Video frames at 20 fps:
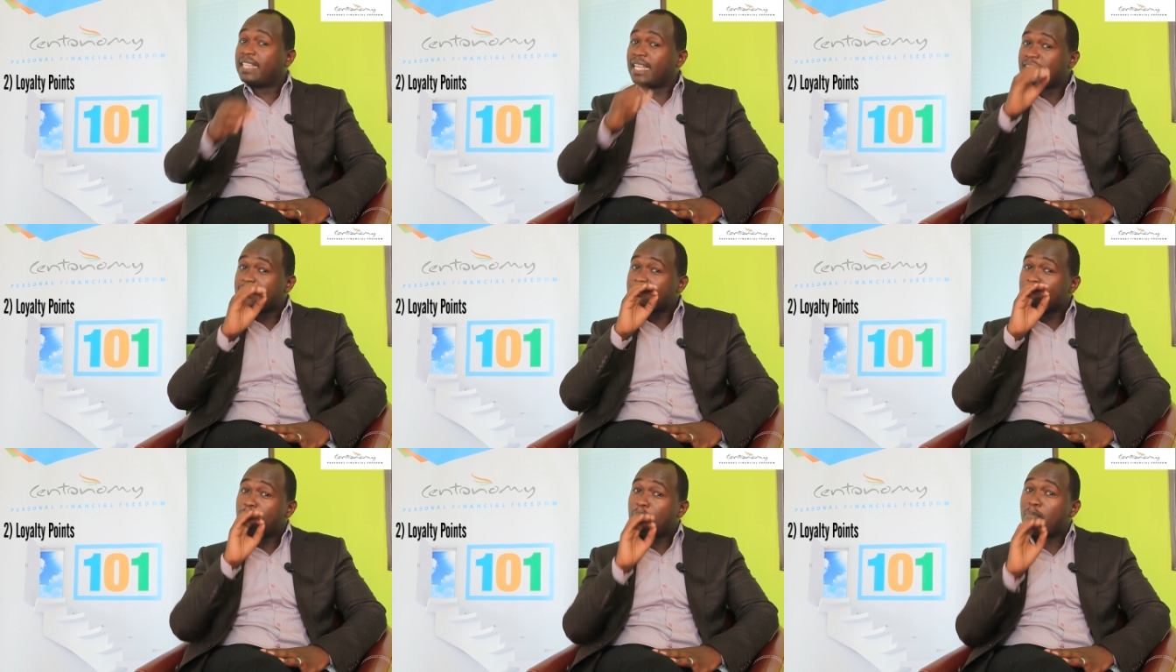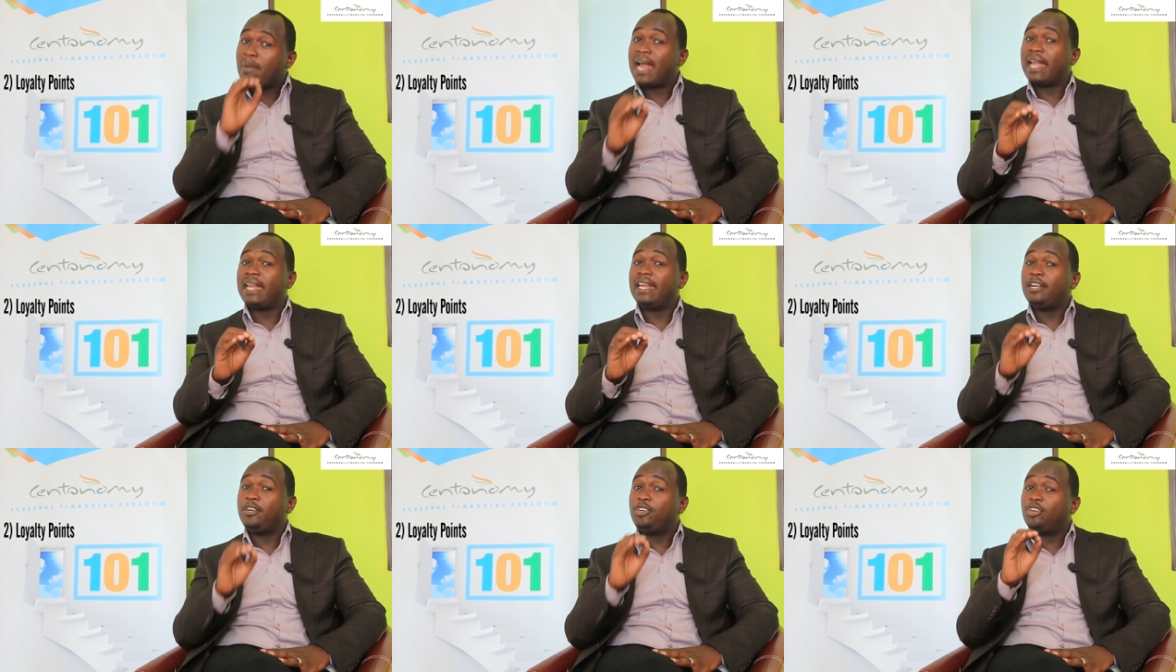That's
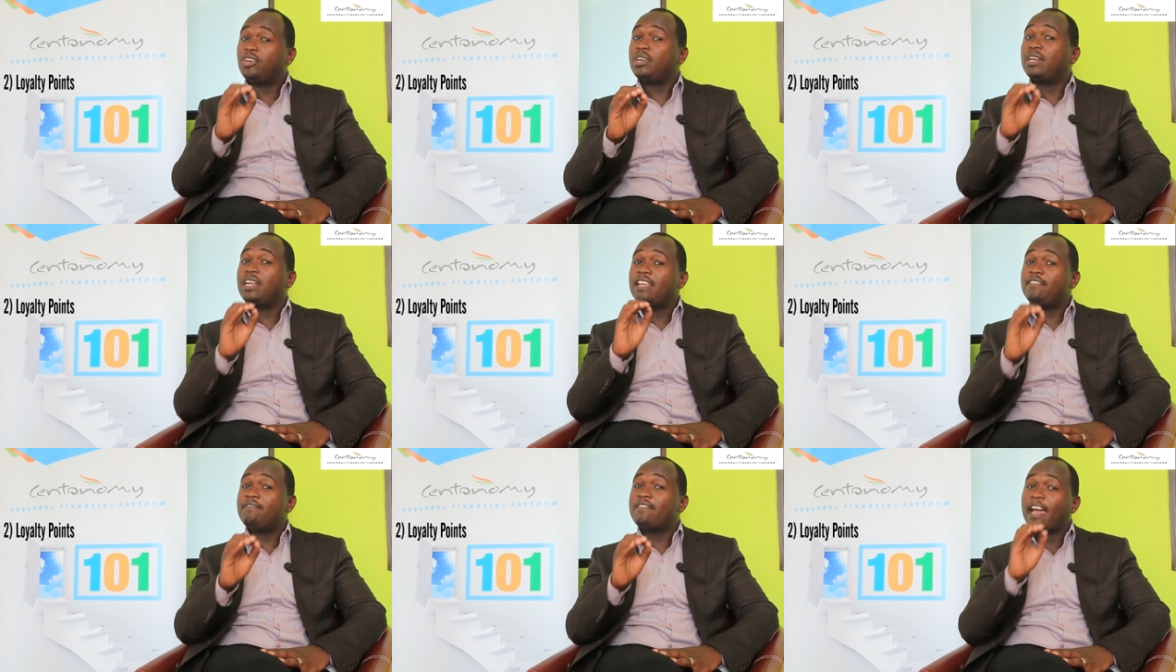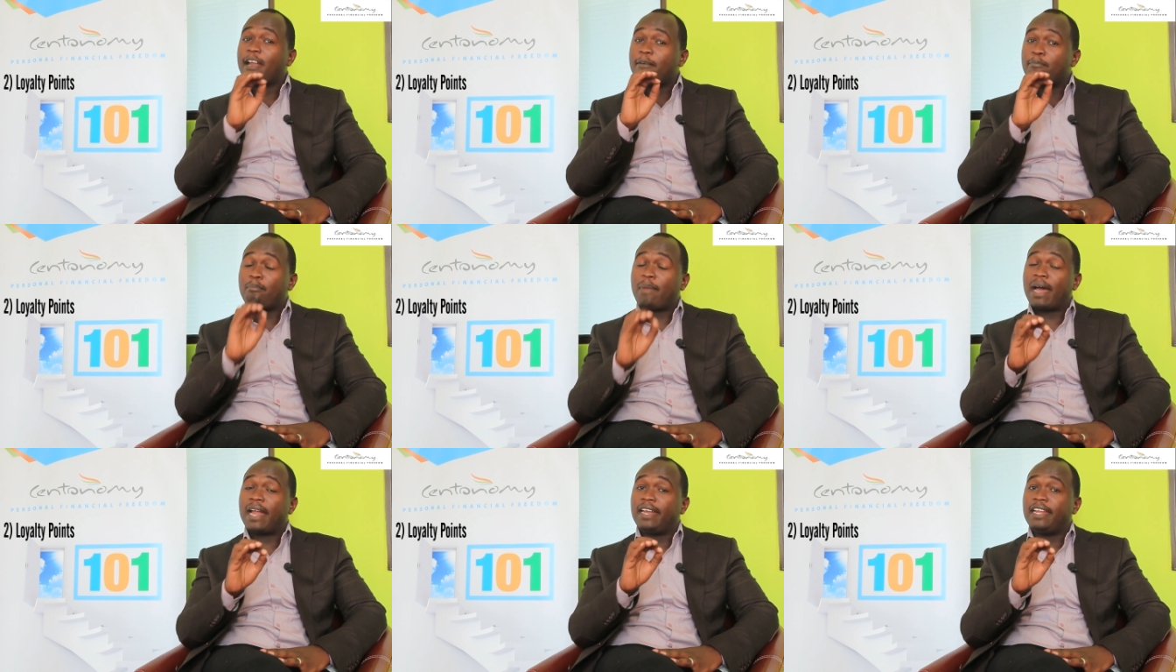money. Don't leave
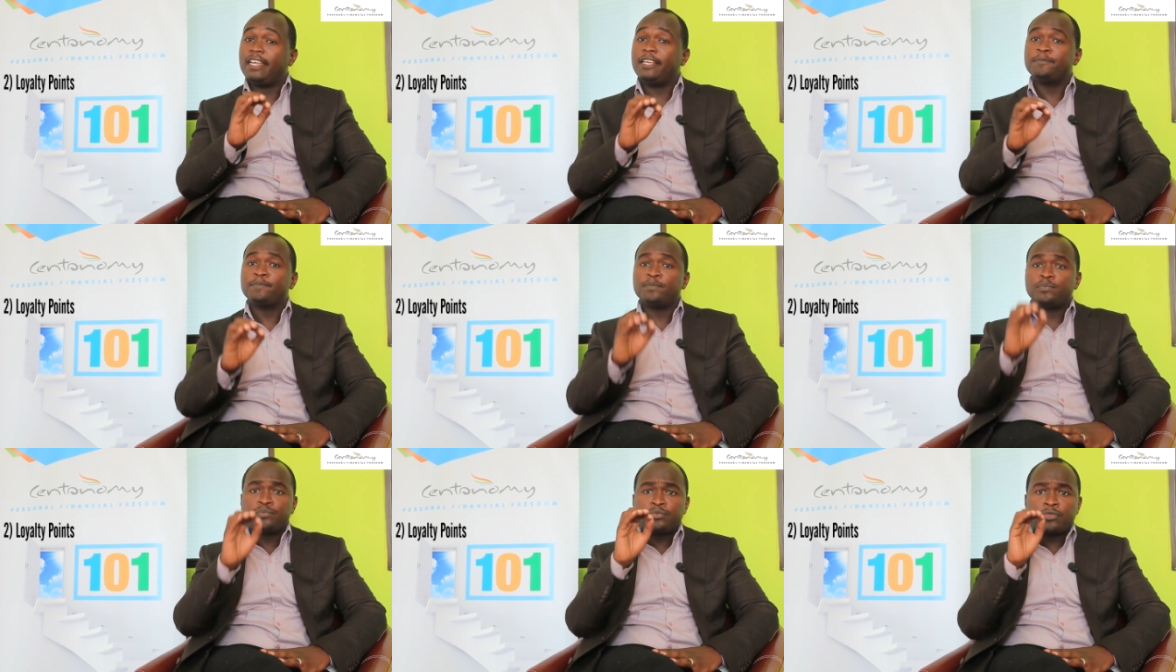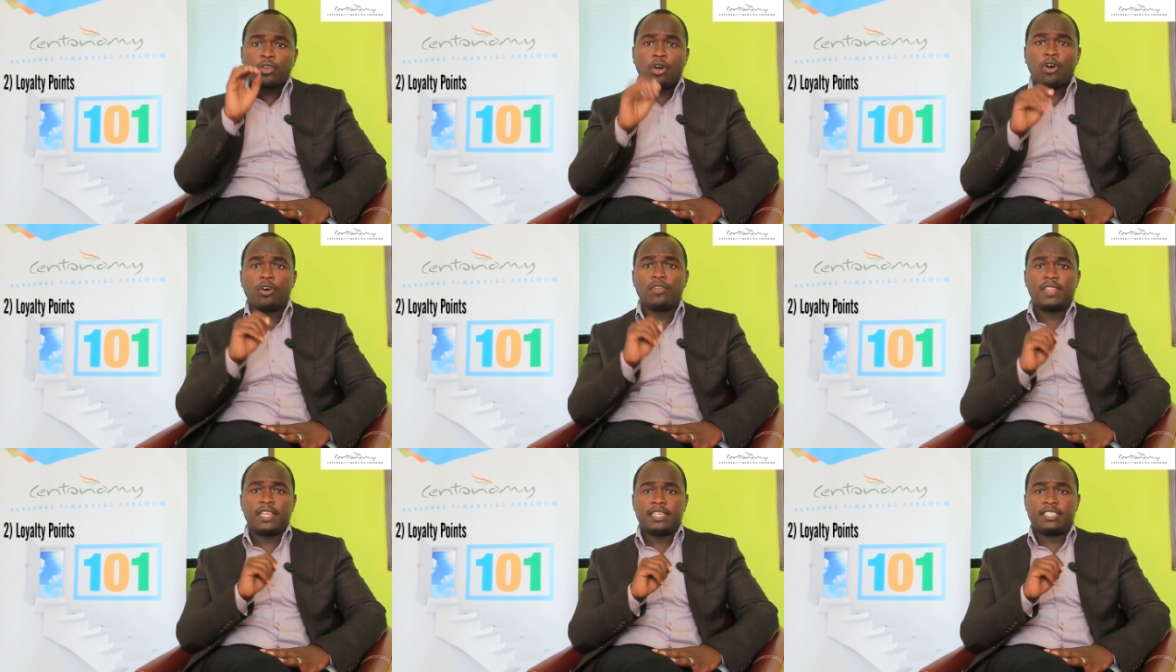that money
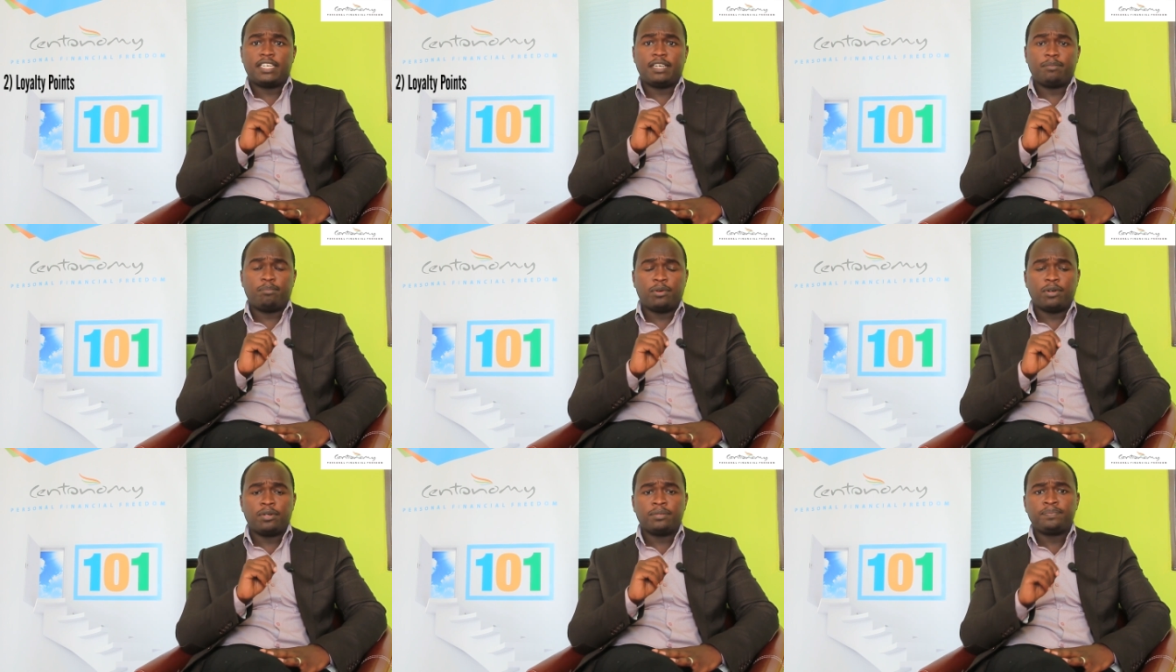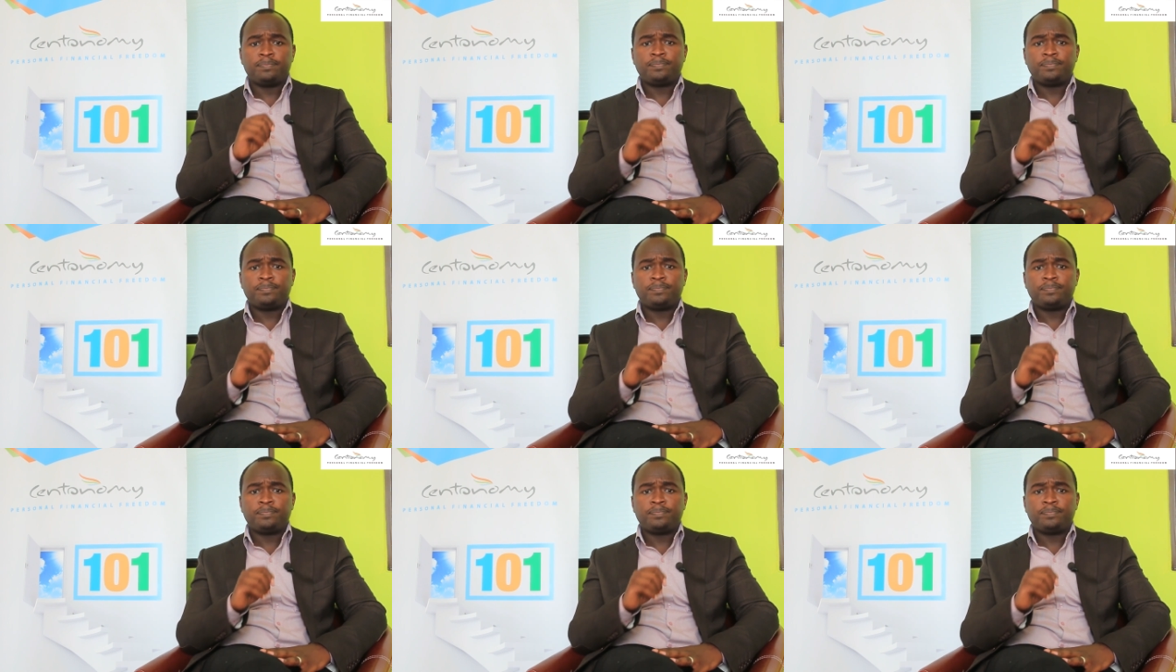on the table.